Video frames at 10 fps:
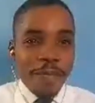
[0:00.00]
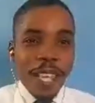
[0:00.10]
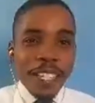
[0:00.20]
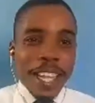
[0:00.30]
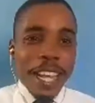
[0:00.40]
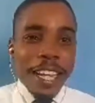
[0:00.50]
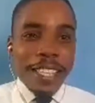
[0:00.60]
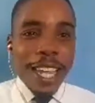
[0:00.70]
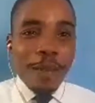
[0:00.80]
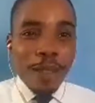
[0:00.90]
things I
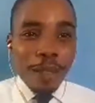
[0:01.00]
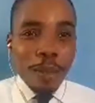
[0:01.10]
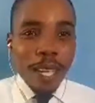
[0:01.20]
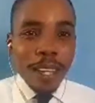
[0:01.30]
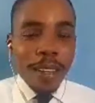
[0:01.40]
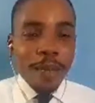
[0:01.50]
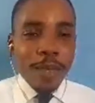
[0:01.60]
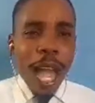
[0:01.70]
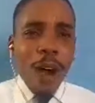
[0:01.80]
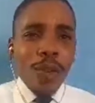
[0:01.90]
can't take with me?
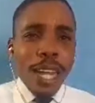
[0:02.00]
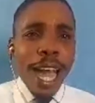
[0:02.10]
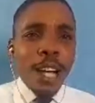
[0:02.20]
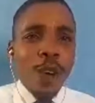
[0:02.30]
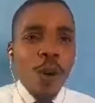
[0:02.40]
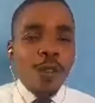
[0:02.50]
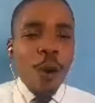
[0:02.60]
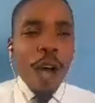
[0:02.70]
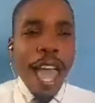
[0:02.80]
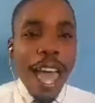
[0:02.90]
I'd rather go
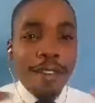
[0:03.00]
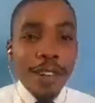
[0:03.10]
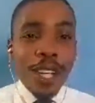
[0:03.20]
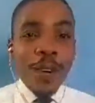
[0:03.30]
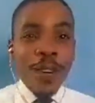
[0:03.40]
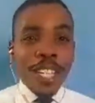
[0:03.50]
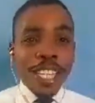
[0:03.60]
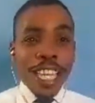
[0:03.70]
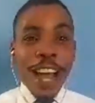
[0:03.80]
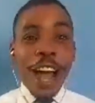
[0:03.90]
for heavenly
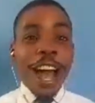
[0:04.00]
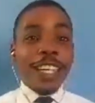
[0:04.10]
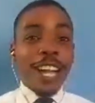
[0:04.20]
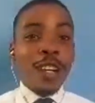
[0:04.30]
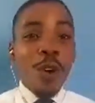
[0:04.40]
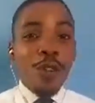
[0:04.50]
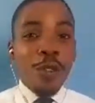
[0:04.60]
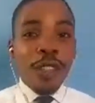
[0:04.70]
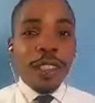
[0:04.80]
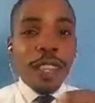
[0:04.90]
riches. I'd rather go
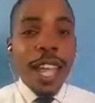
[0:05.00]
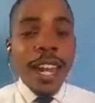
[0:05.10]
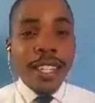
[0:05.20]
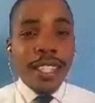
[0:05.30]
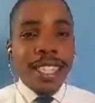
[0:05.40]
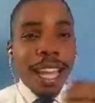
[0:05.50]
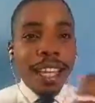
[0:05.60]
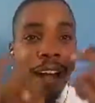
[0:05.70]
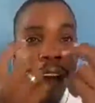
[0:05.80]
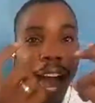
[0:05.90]
for things that
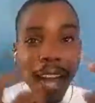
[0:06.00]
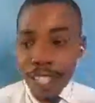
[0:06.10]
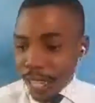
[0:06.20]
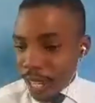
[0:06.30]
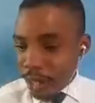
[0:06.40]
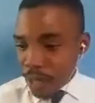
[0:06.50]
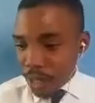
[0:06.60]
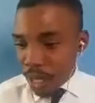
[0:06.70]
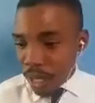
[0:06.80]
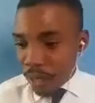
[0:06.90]
eyes cannot
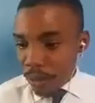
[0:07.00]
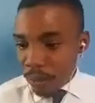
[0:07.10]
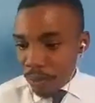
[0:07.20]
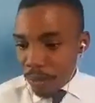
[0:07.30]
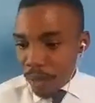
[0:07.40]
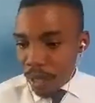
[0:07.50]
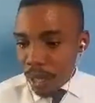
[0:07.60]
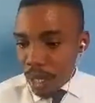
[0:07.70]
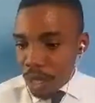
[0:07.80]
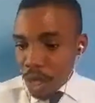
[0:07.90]
see.
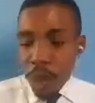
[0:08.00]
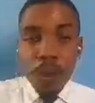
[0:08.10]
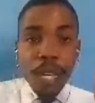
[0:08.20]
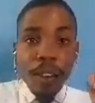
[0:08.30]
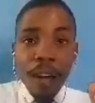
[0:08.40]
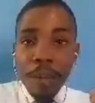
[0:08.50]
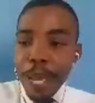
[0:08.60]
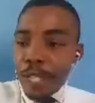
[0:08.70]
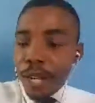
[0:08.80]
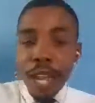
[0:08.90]
So never
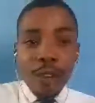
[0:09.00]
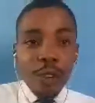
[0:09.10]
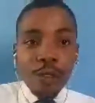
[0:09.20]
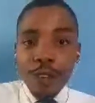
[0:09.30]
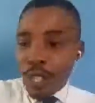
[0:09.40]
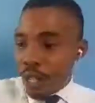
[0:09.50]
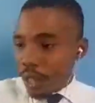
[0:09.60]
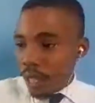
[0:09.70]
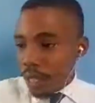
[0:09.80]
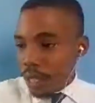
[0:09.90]
base your life on
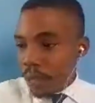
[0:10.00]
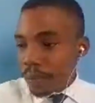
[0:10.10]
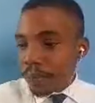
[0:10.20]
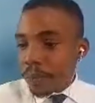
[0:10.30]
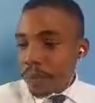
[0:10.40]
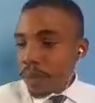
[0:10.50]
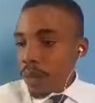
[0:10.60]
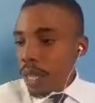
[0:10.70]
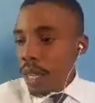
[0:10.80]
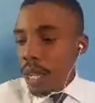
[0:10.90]
physical things.
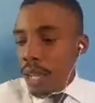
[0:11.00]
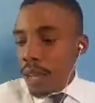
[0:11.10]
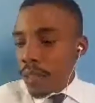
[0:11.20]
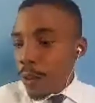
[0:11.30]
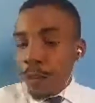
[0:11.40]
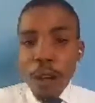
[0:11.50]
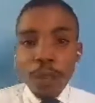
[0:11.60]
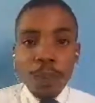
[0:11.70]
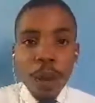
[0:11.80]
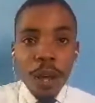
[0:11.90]
The
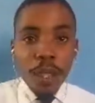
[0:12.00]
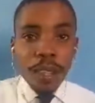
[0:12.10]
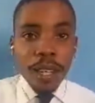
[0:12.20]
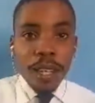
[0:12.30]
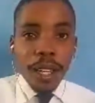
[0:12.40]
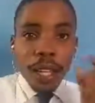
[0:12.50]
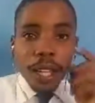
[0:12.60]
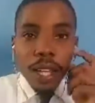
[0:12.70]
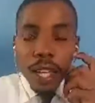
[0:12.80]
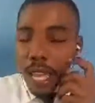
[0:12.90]
fourth point
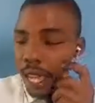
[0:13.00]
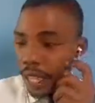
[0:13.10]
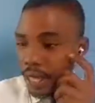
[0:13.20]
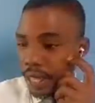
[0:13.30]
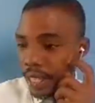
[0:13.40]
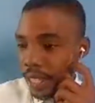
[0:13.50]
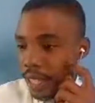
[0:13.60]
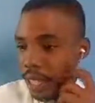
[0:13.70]
is,